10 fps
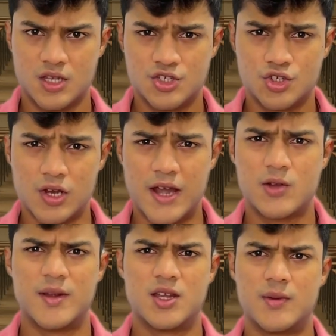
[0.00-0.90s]
In July
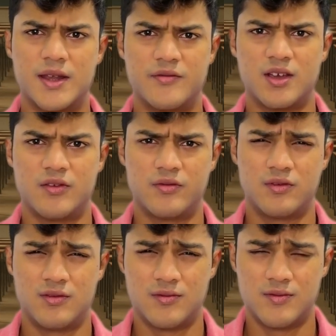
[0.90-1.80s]

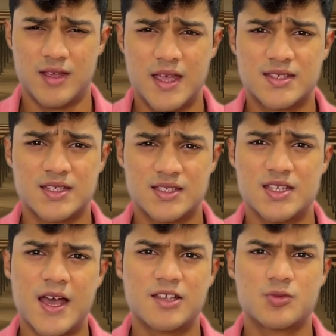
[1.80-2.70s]
2025,
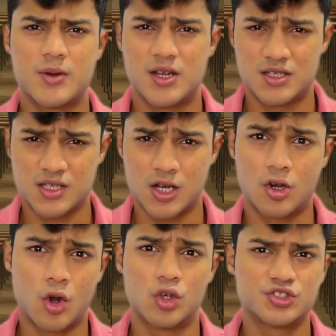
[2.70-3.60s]
SSC aspirants
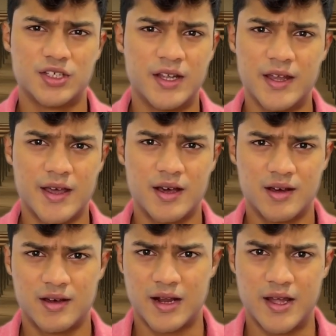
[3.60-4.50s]
across
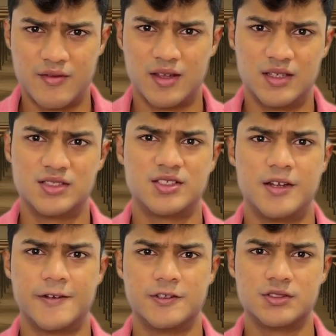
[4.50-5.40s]
India arrived at their
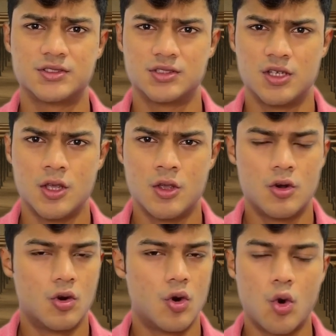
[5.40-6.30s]
centers,
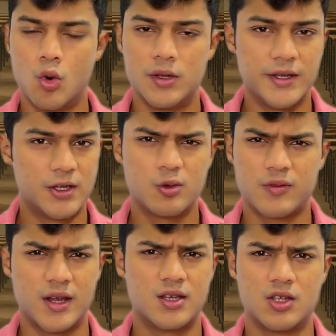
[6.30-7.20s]
only to
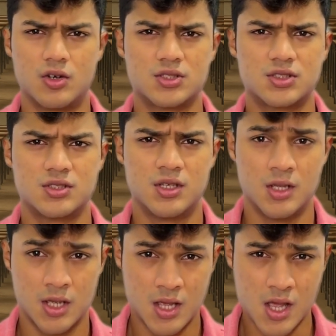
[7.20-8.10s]
find chaos.
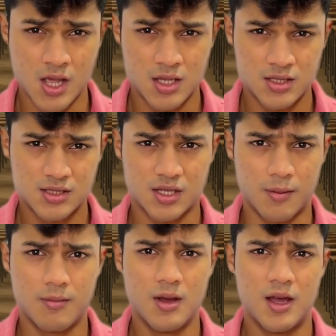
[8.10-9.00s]

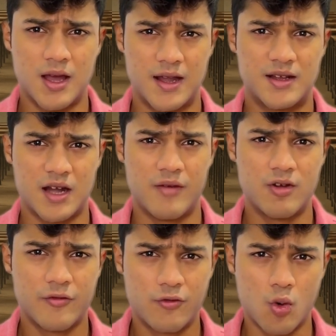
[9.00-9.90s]
Some had
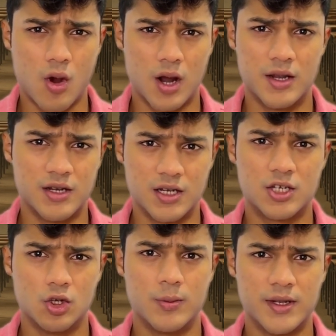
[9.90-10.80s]
traveled 400
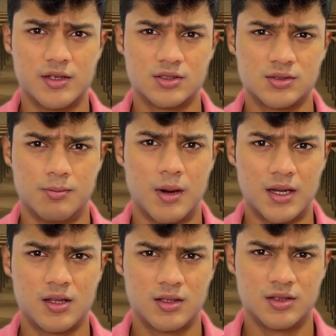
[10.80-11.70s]
kilometers,
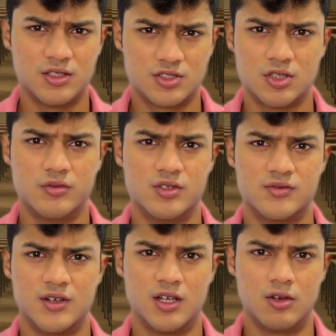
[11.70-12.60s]
but the
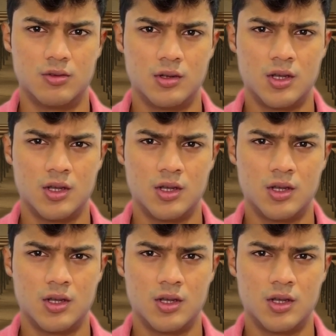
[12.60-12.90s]
servers were down.